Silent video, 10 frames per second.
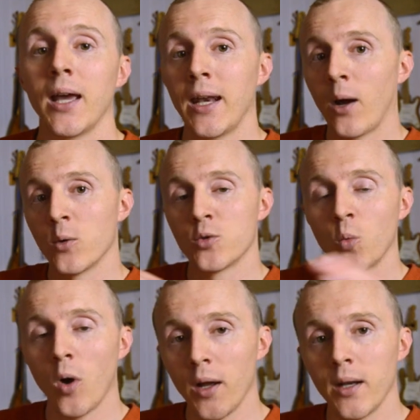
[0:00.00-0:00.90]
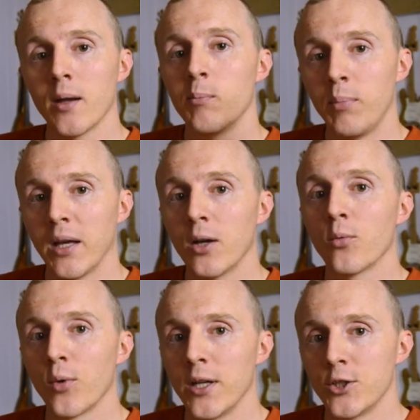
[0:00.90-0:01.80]
and now it's one big
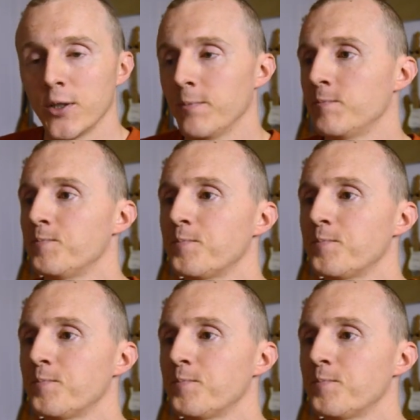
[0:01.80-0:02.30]
region.